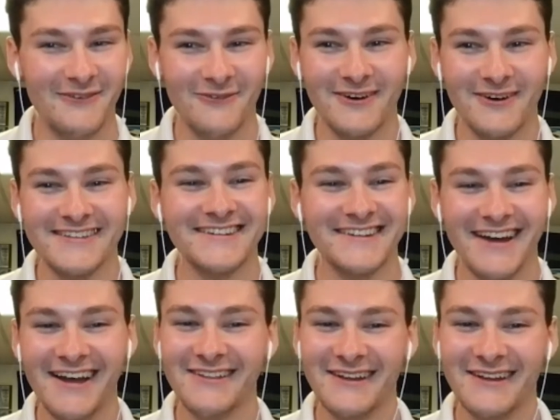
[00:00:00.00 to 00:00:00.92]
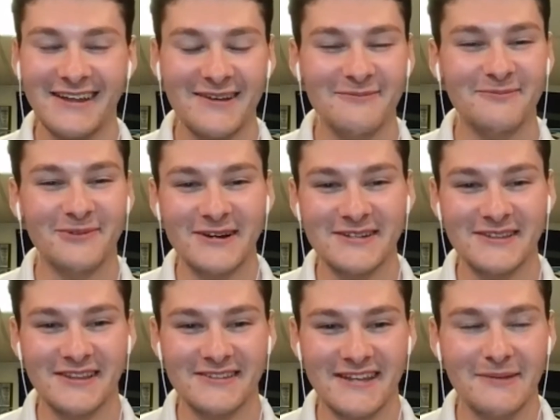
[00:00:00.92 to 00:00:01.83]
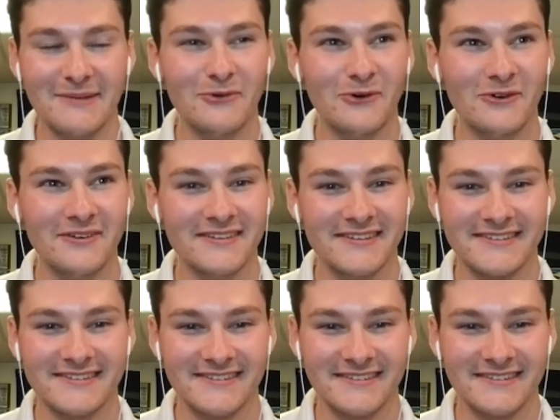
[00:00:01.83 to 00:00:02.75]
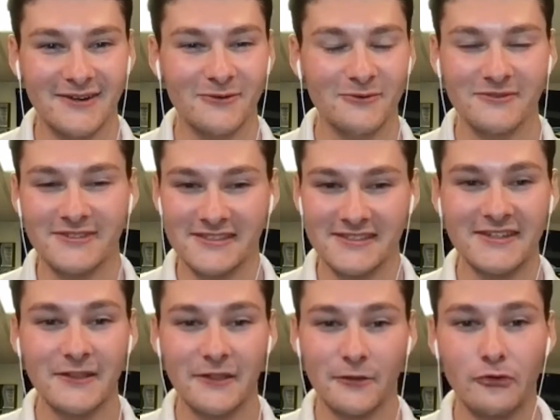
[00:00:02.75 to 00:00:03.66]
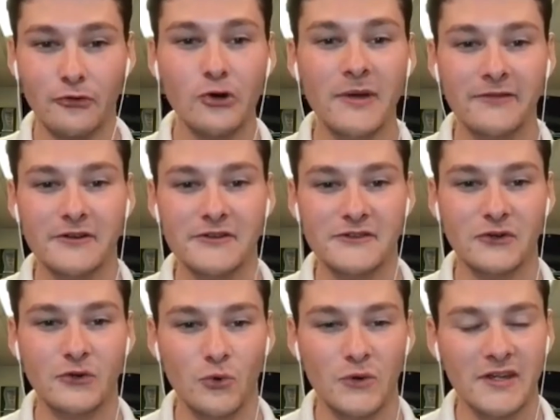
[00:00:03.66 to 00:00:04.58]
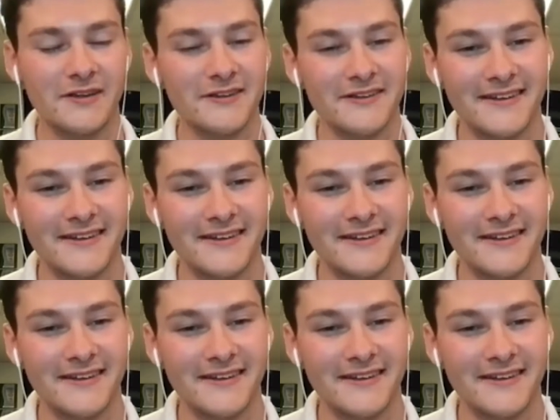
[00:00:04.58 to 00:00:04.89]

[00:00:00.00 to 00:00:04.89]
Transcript: What does a guy like him bring to the table and just into the room every single week?